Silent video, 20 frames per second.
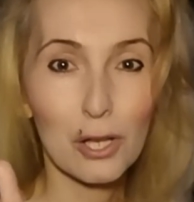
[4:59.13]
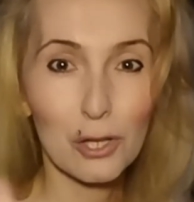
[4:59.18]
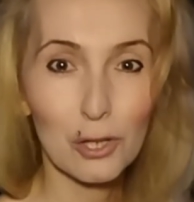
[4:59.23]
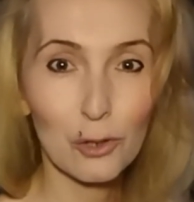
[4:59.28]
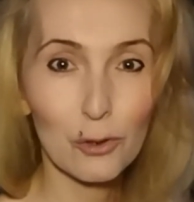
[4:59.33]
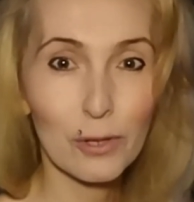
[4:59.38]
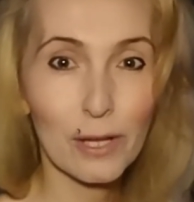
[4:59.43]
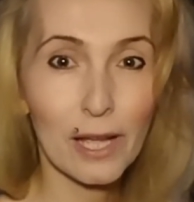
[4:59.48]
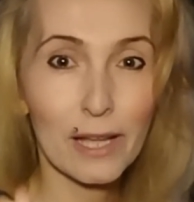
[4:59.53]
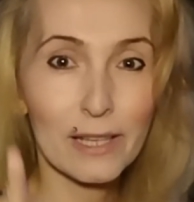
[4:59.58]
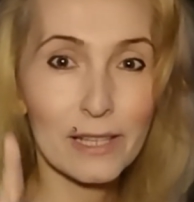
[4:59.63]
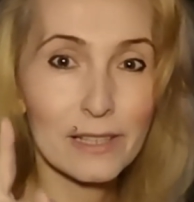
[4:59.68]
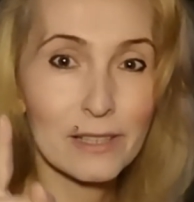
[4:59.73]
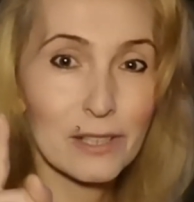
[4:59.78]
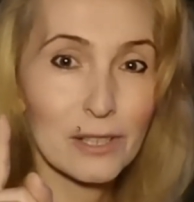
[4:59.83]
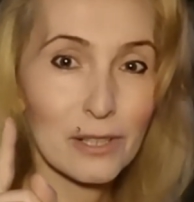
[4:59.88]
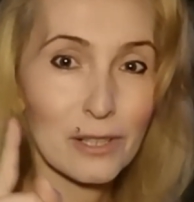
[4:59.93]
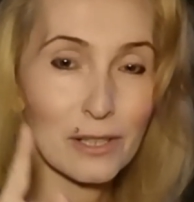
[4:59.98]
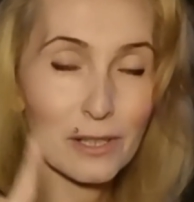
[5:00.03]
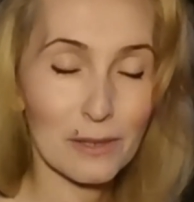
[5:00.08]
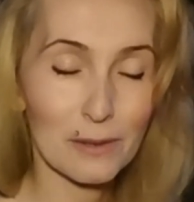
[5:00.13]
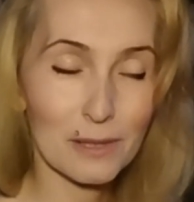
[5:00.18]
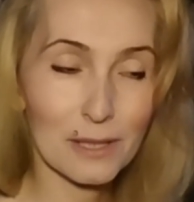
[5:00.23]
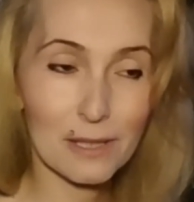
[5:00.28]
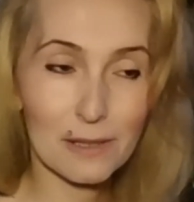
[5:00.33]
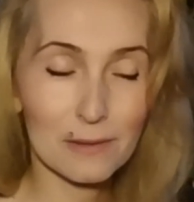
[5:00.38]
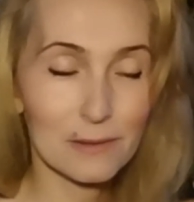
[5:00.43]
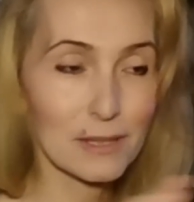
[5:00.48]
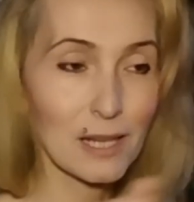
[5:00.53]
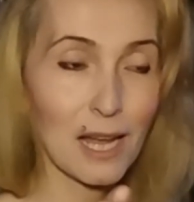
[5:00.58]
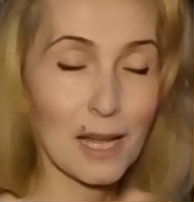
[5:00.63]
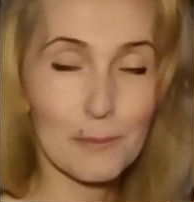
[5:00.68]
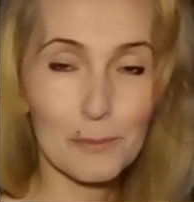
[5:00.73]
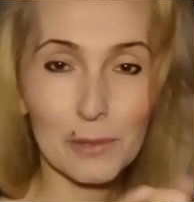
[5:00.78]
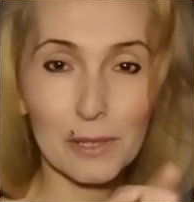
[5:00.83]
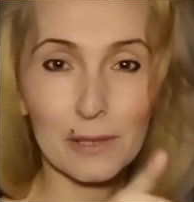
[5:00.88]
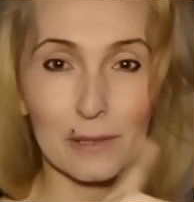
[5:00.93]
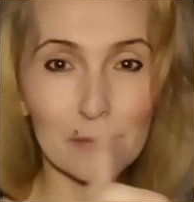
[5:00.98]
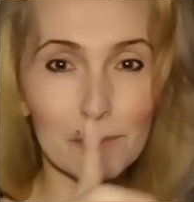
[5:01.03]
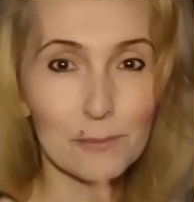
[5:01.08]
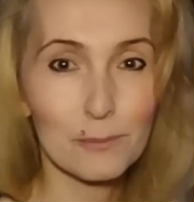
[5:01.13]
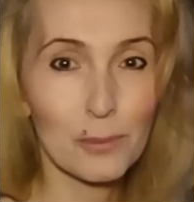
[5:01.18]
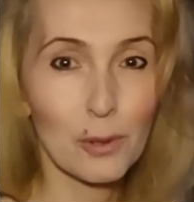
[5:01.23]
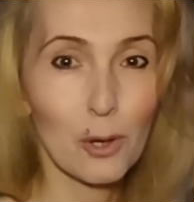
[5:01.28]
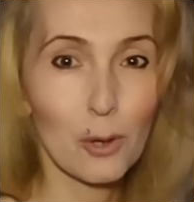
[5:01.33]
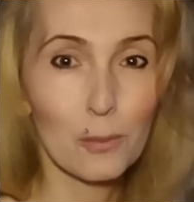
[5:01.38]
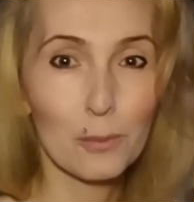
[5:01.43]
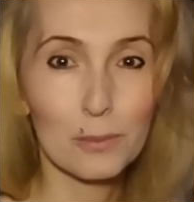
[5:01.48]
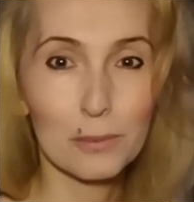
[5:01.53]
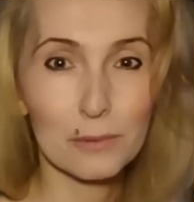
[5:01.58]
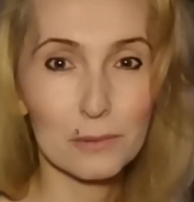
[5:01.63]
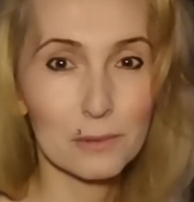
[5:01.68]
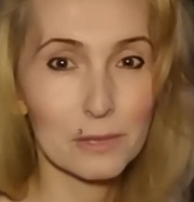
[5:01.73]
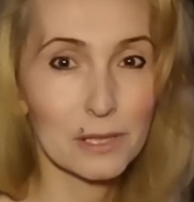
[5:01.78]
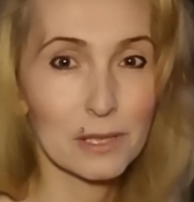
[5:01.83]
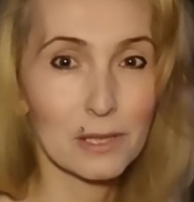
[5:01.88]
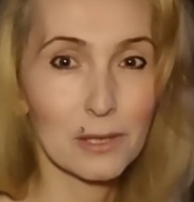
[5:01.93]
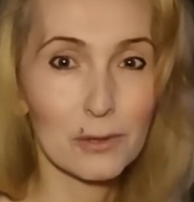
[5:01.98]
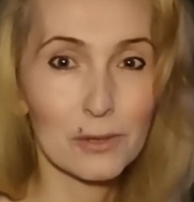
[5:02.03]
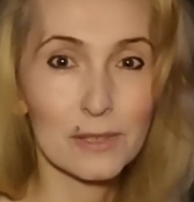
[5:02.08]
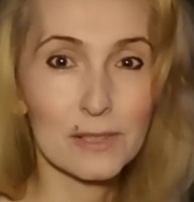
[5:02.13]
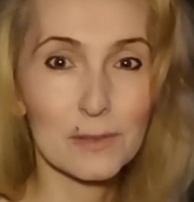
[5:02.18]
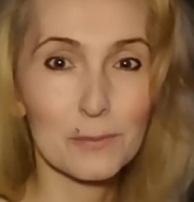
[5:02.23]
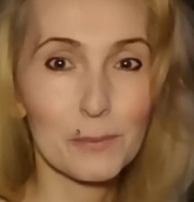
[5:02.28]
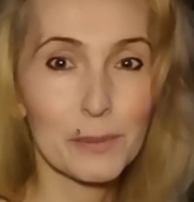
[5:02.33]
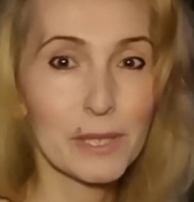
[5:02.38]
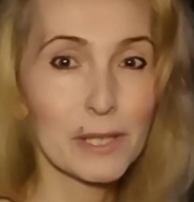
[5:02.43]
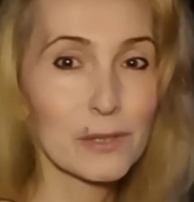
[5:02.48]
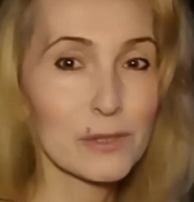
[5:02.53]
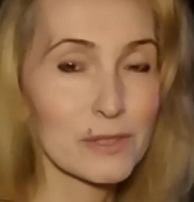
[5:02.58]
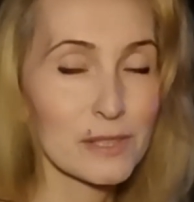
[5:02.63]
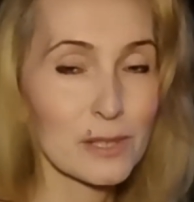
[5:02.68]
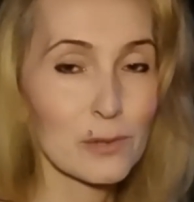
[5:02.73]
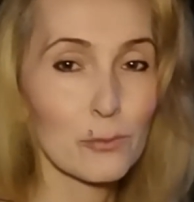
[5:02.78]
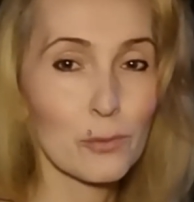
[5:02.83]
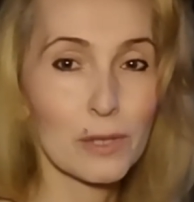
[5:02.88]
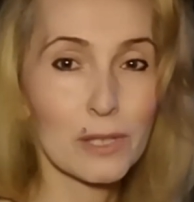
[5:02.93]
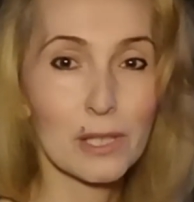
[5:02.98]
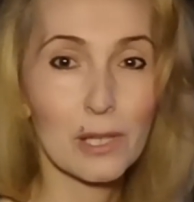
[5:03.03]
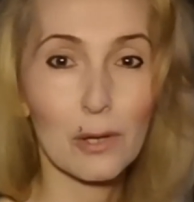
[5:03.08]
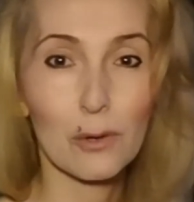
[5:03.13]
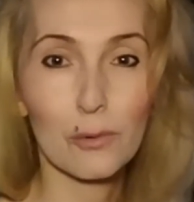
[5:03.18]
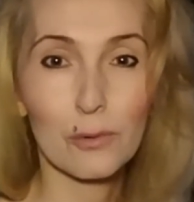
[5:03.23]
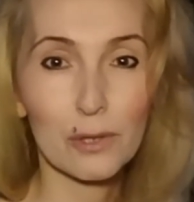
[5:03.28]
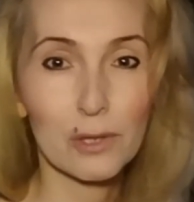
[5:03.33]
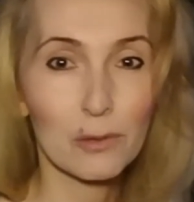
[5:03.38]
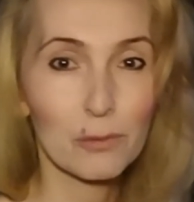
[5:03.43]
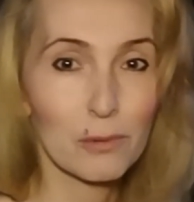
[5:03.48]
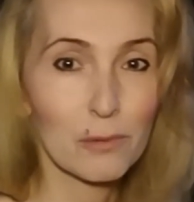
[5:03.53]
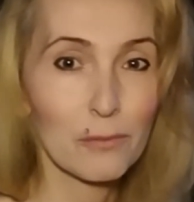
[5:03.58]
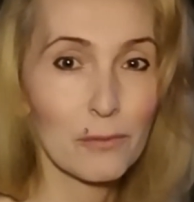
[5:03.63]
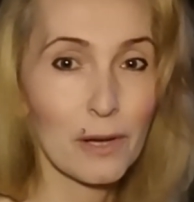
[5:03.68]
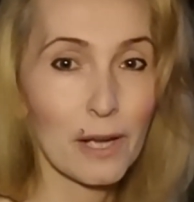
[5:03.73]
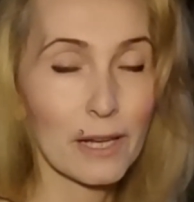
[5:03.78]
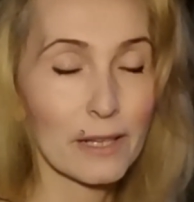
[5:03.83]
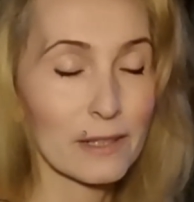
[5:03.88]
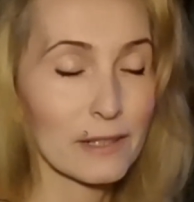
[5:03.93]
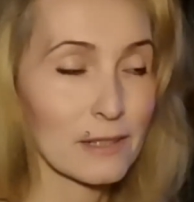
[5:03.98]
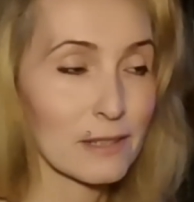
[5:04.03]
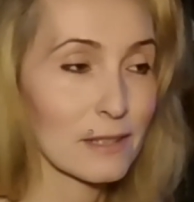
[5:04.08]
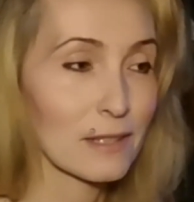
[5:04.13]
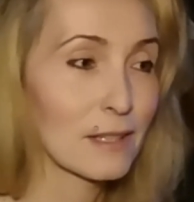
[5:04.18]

Look at it, type in Pope, you know, disappears in window, you will find it,